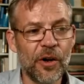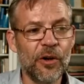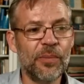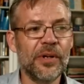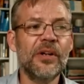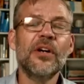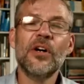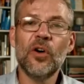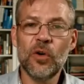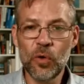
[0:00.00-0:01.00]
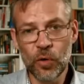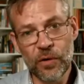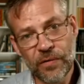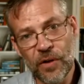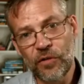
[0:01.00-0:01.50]
open,
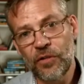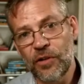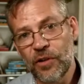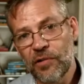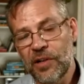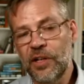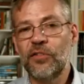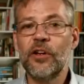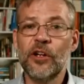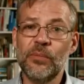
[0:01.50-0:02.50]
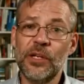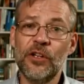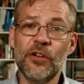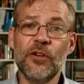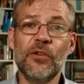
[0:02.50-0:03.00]
all of those securities are going to be
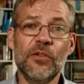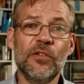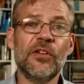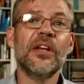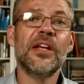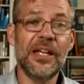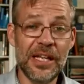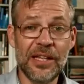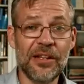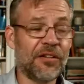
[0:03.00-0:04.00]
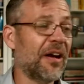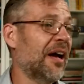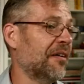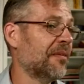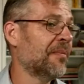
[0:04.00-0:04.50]
used in the
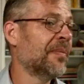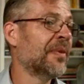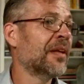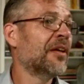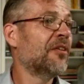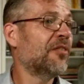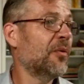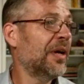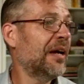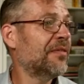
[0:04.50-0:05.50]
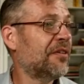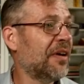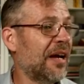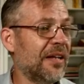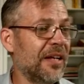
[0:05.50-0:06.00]
chart. So we have the
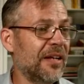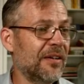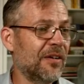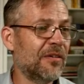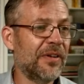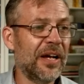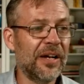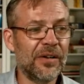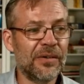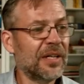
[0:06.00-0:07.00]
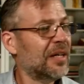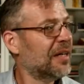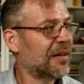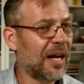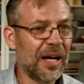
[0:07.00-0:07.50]
chart here of our
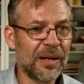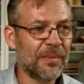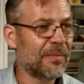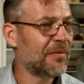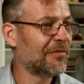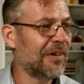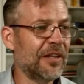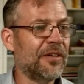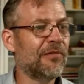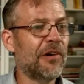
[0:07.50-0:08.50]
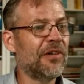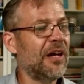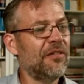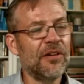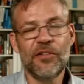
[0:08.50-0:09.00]
relative
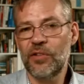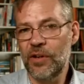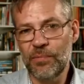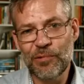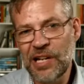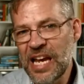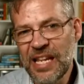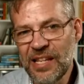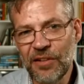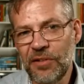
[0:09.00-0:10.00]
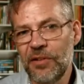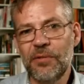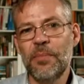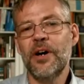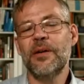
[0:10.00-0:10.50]
rotation. So pretend this
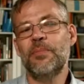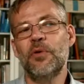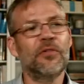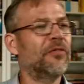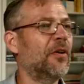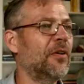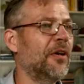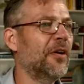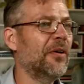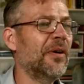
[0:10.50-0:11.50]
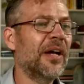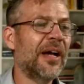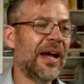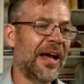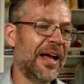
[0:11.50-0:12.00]
is my portfolio
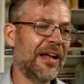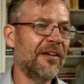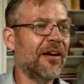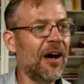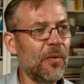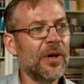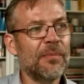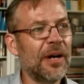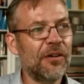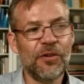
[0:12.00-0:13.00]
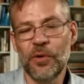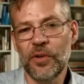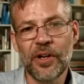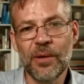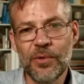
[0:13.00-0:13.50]
and I want to make sure
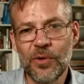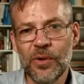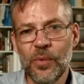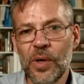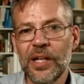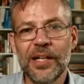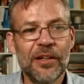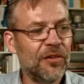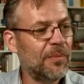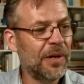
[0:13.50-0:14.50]
that I'm doing well against the